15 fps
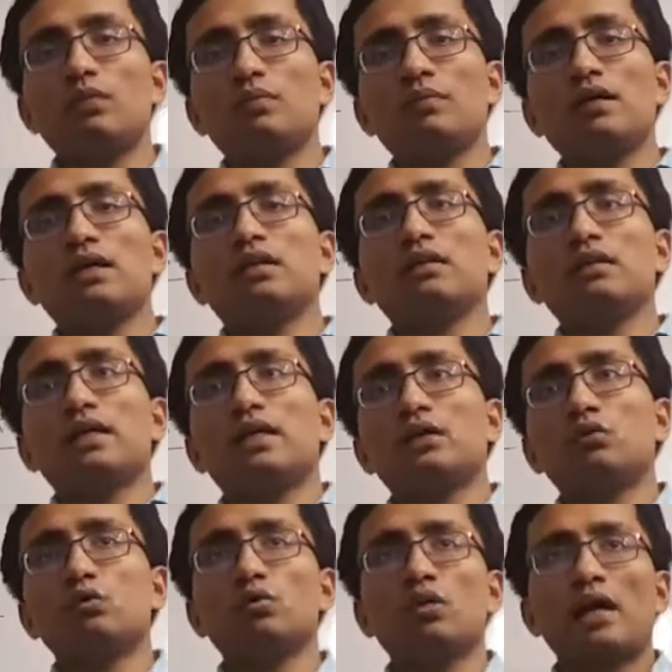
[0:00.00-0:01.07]
we mean
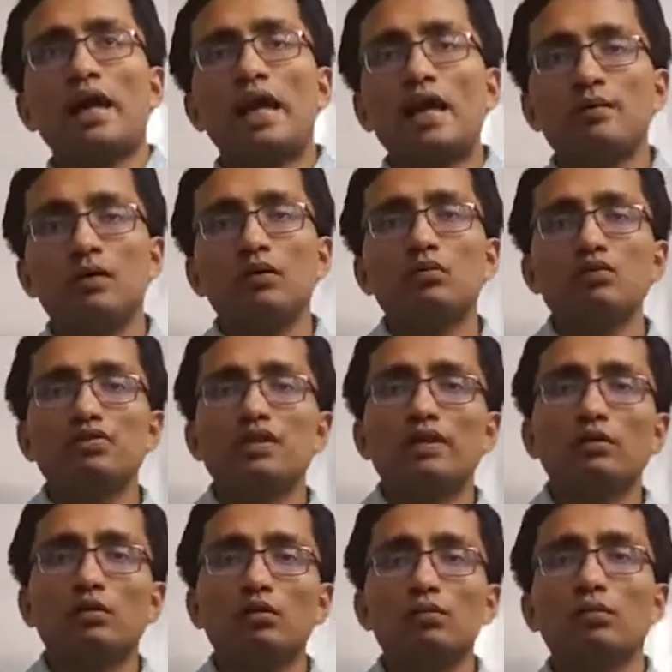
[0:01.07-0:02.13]
that to have a good
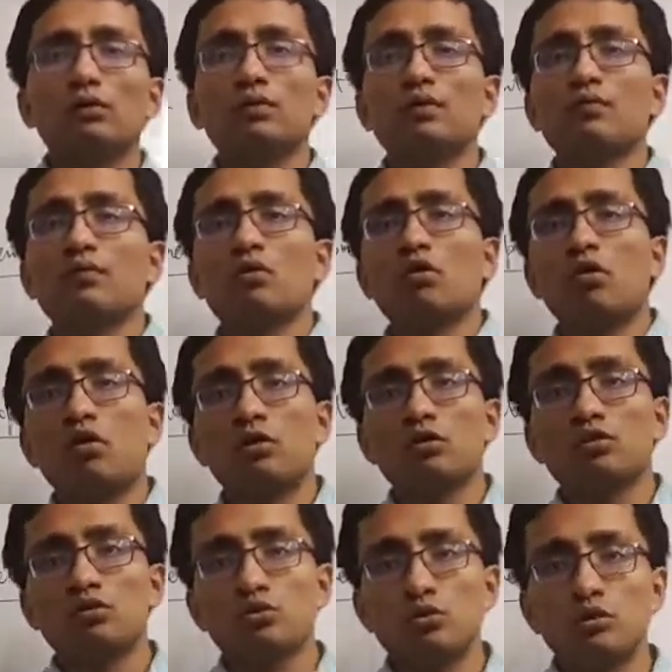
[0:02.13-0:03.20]
standard of living, we
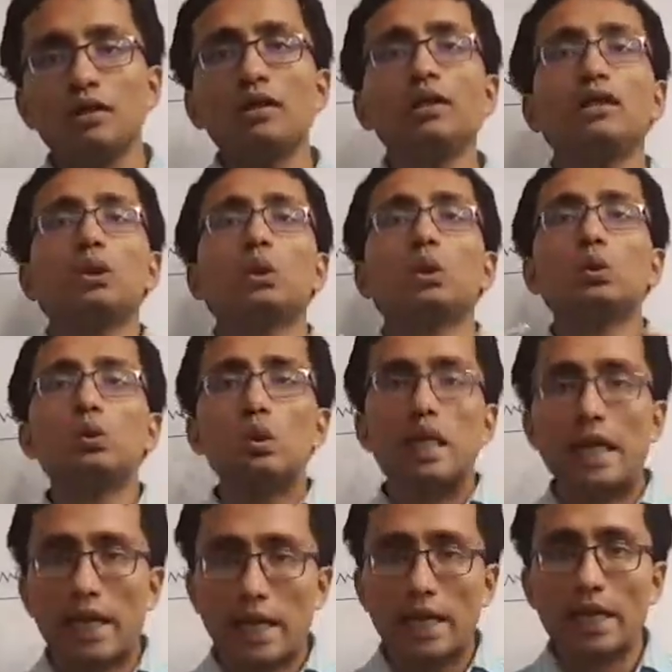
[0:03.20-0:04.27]
also need to
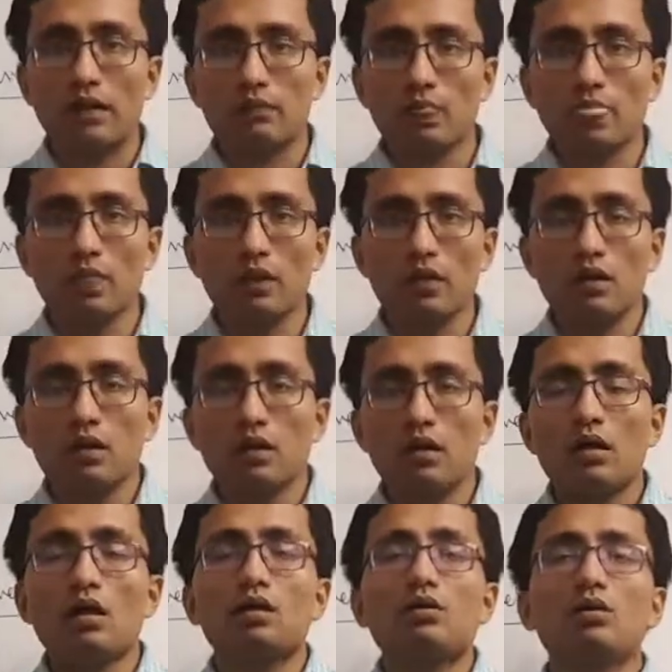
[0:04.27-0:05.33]
have
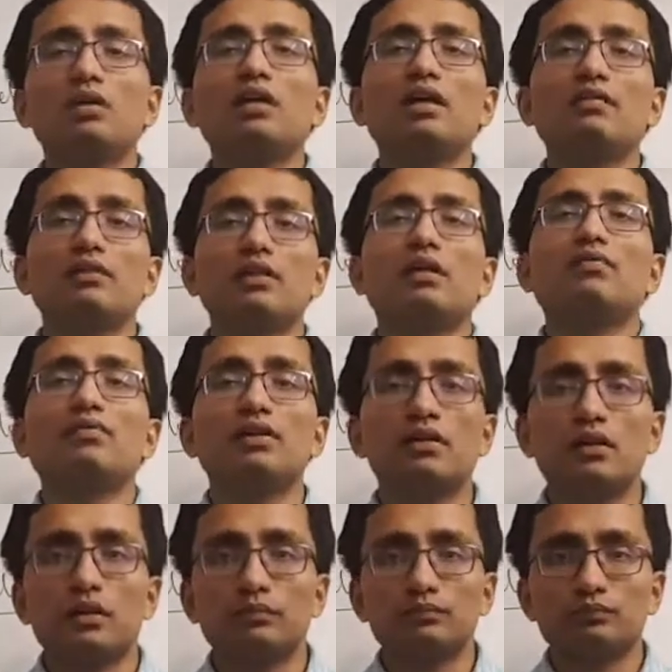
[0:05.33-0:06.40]
a good level of
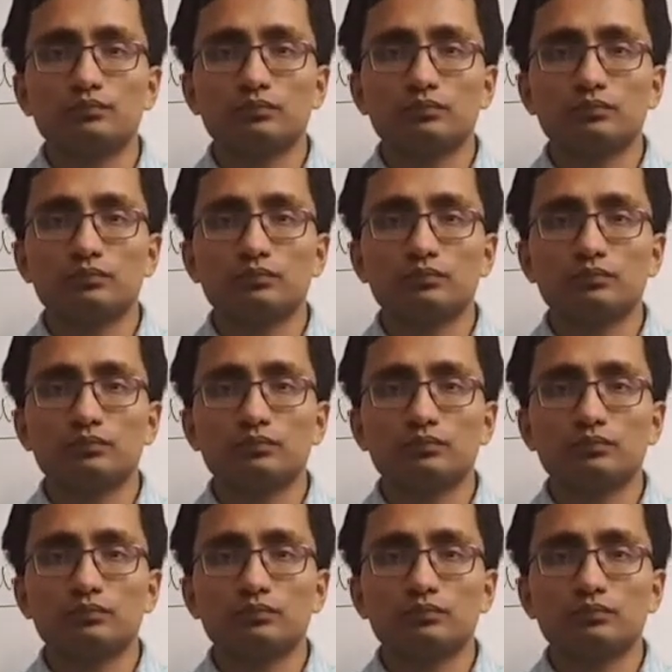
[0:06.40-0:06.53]
income